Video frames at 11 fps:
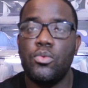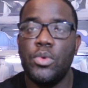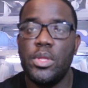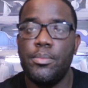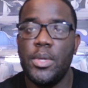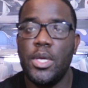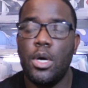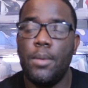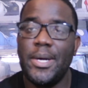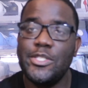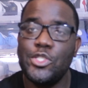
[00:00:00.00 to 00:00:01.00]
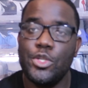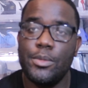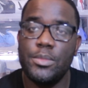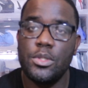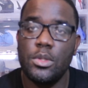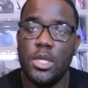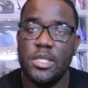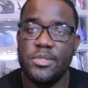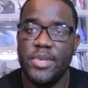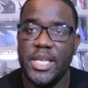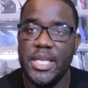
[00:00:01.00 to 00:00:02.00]
with me on my trip to
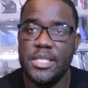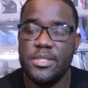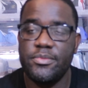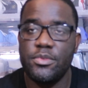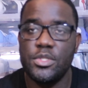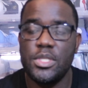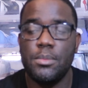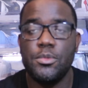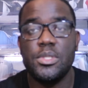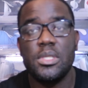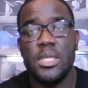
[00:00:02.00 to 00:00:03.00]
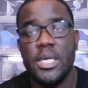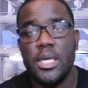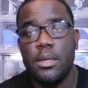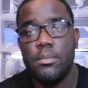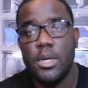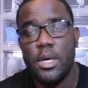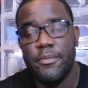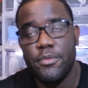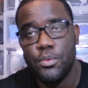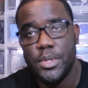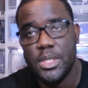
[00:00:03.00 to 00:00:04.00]
Las Vegas for SummerSlam a
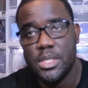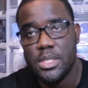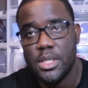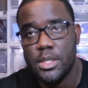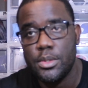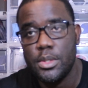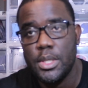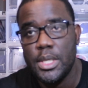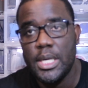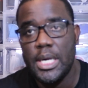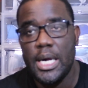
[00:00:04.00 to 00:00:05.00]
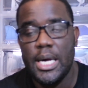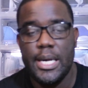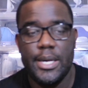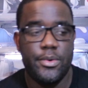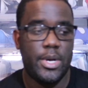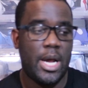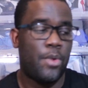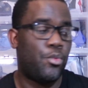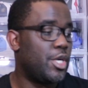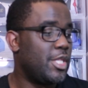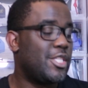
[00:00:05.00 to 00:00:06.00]
few weeks ago. I
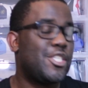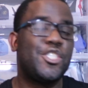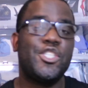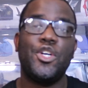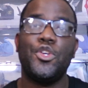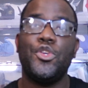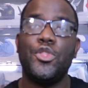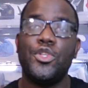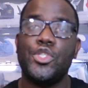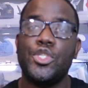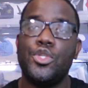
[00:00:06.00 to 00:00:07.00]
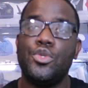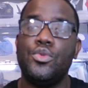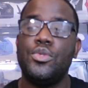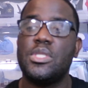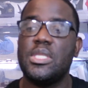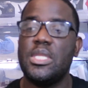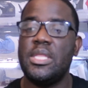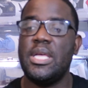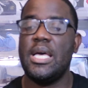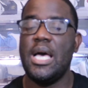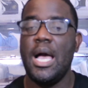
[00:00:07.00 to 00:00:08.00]
wanted to show you the shoes
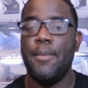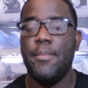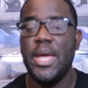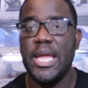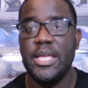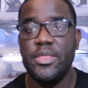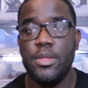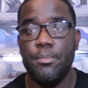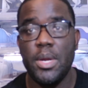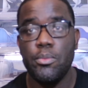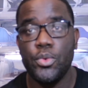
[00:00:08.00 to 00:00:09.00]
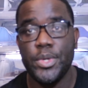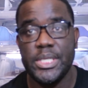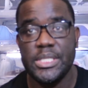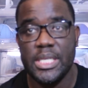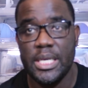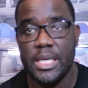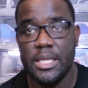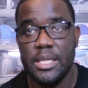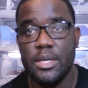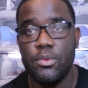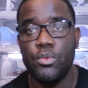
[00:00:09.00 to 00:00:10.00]
that I made the memories
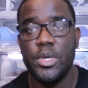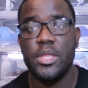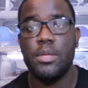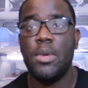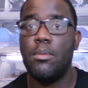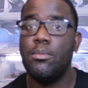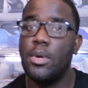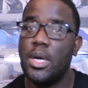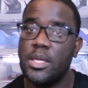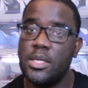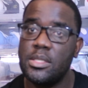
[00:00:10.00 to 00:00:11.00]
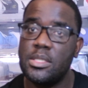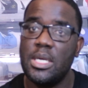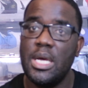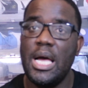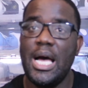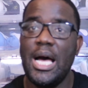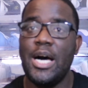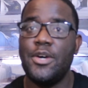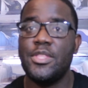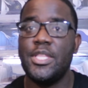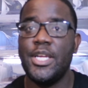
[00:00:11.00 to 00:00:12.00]
in with my brothers
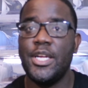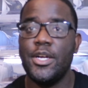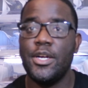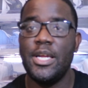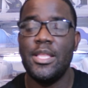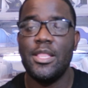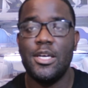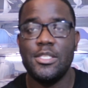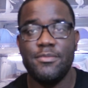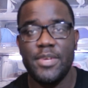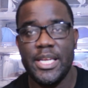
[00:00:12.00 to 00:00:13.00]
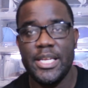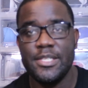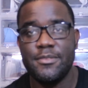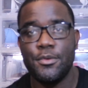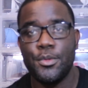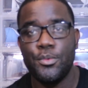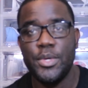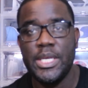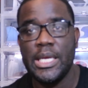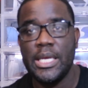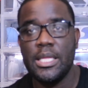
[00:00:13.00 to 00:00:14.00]
out there in Las Vegas for the
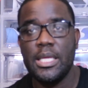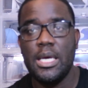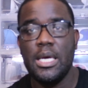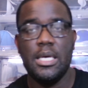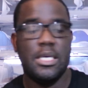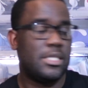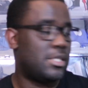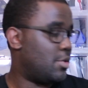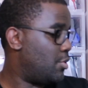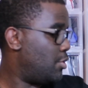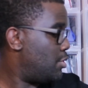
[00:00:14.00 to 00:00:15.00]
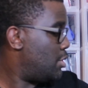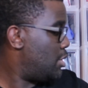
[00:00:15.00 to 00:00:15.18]
weekend. So